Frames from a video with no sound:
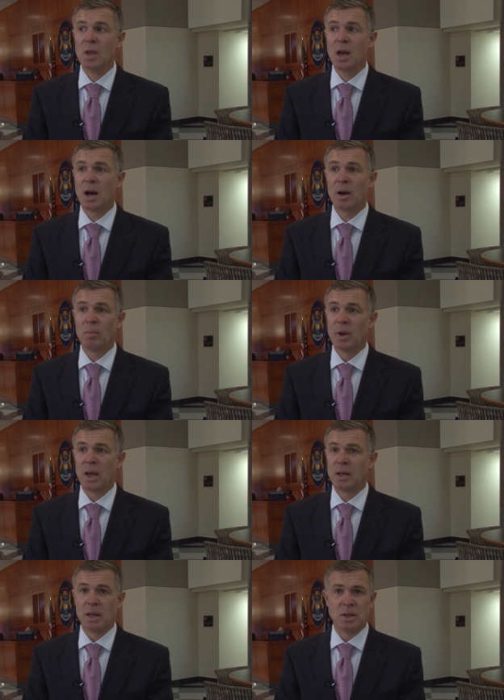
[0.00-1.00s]
um,
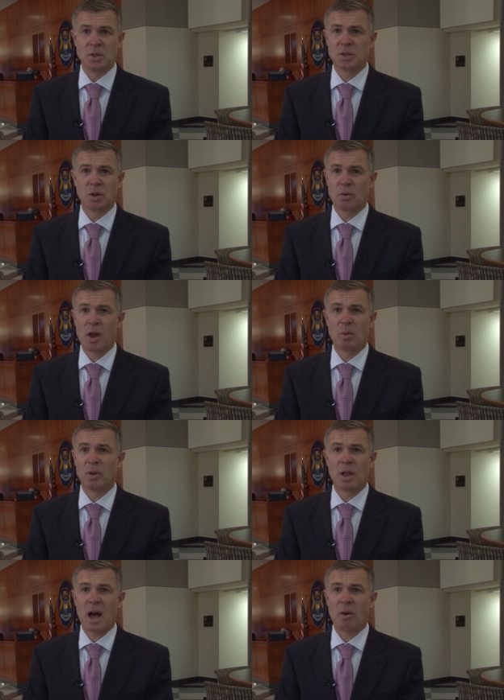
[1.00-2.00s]
and, and just incredible
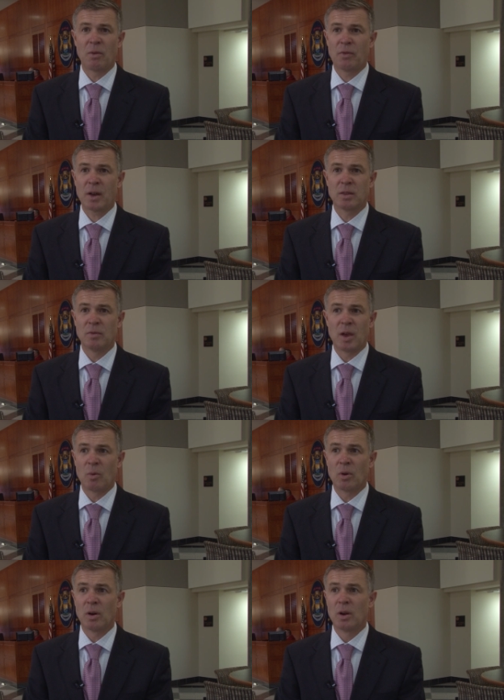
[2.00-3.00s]
how effective they
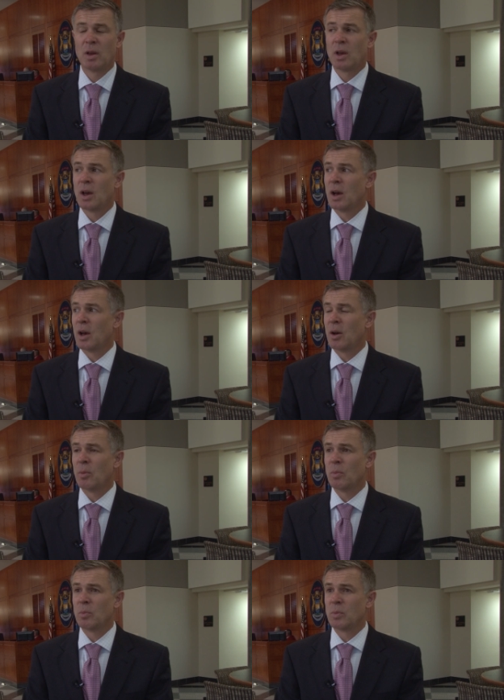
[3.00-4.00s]
were.
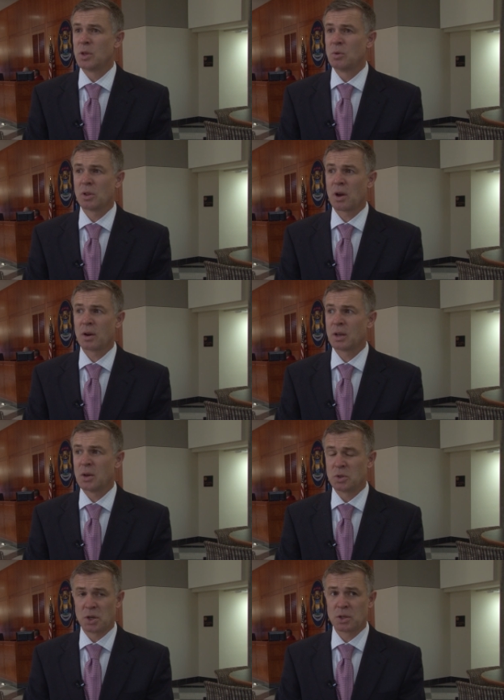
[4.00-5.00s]
Um, Hugh Clark,
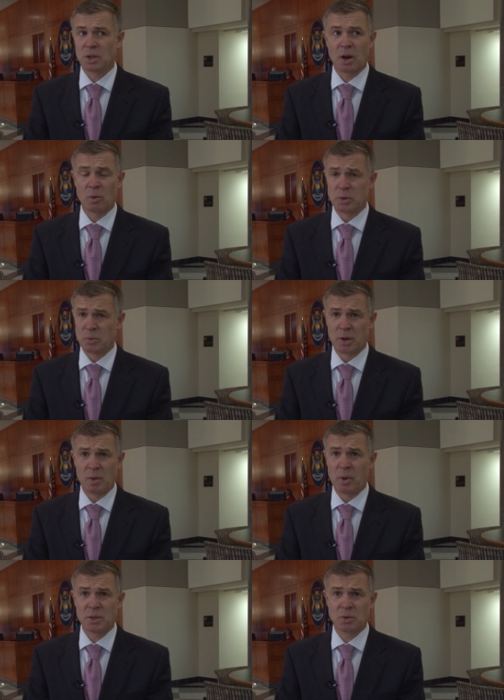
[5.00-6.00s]
now Judge Clark, was one of the
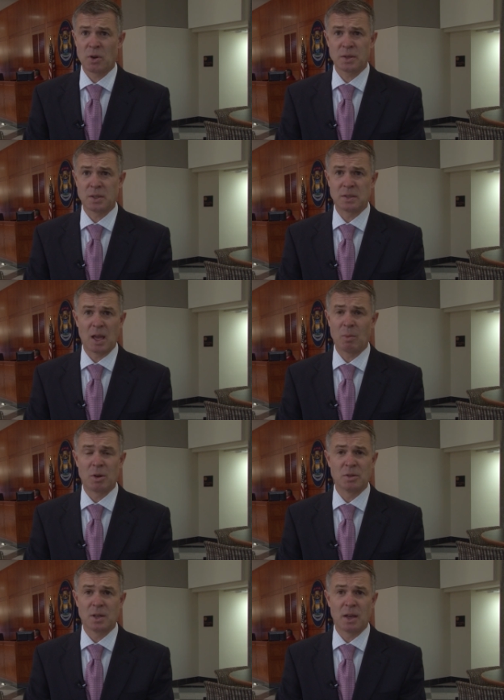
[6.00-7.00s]
best
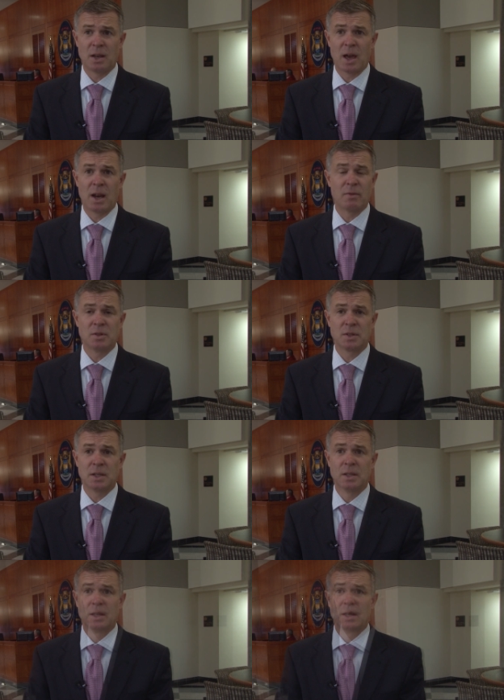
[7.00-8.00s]
cross-examiners I'd, I'd ever seen.
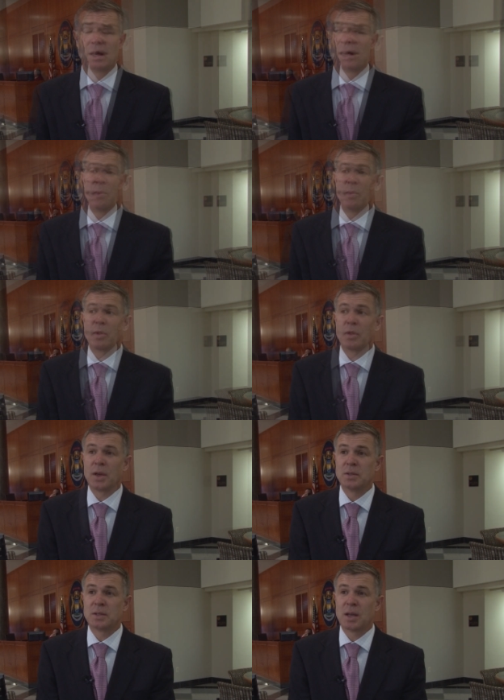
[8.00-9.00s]
Um,
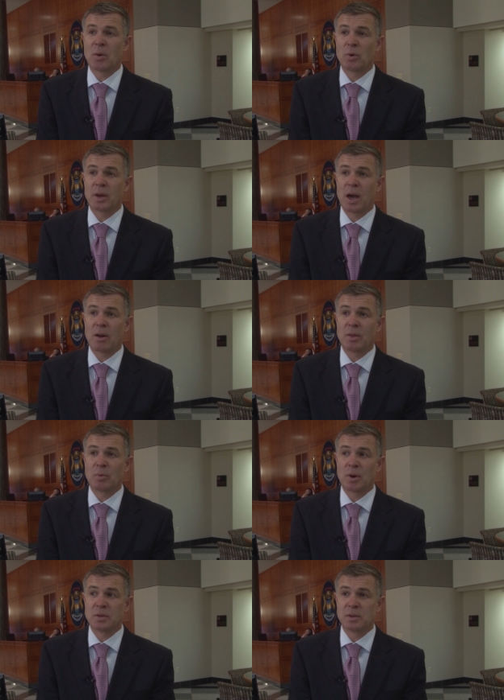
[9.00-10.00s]
things did not work out at the
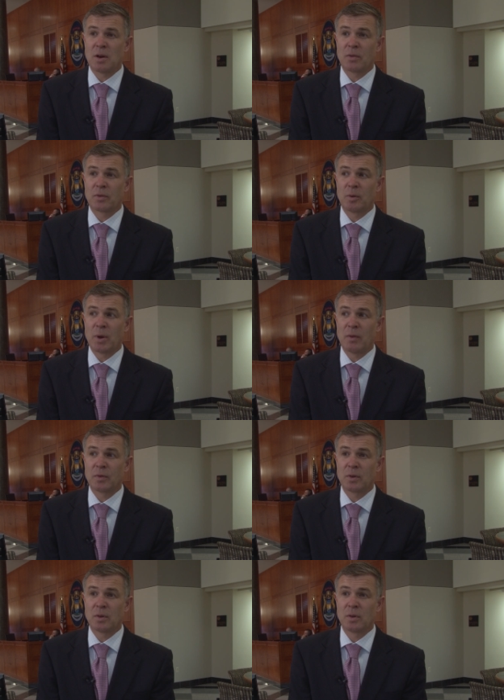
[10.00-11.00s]
Reynolds Law Firm
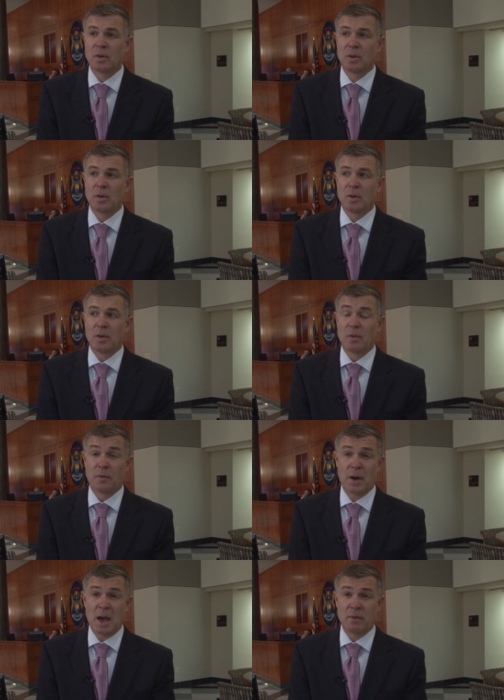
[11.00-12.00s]
after
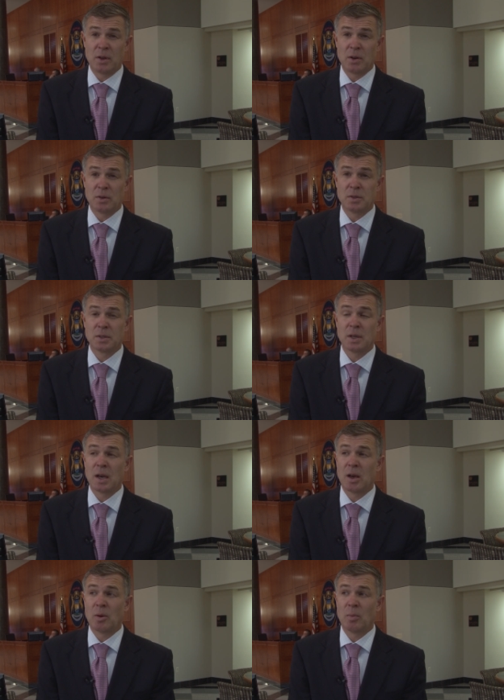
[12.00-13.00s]
five years.
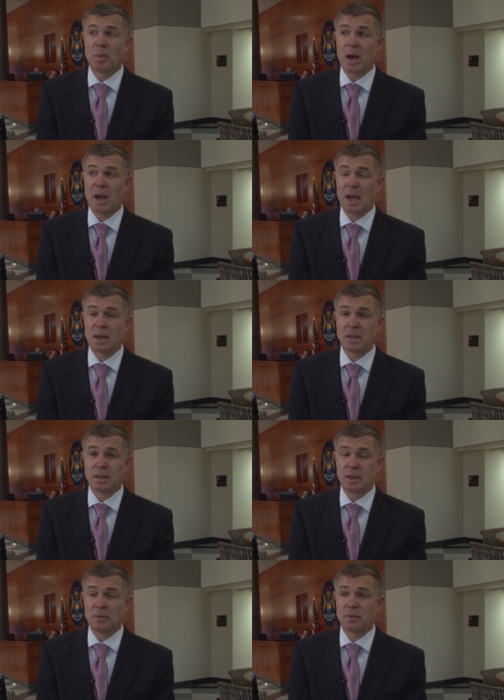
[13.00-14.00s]
Um, I had to
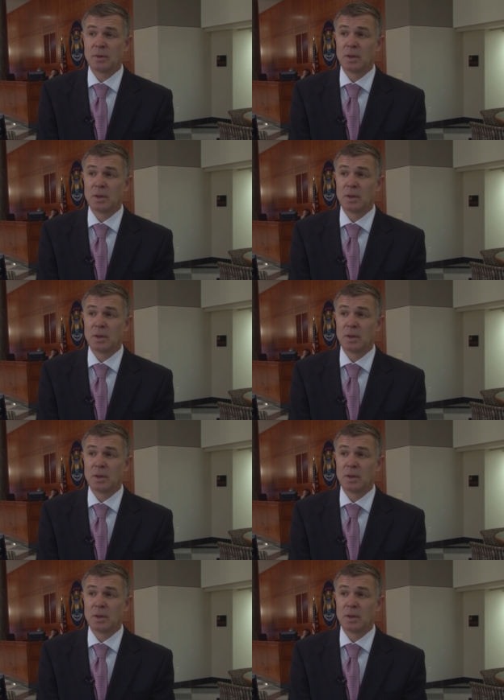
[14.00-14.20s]
leave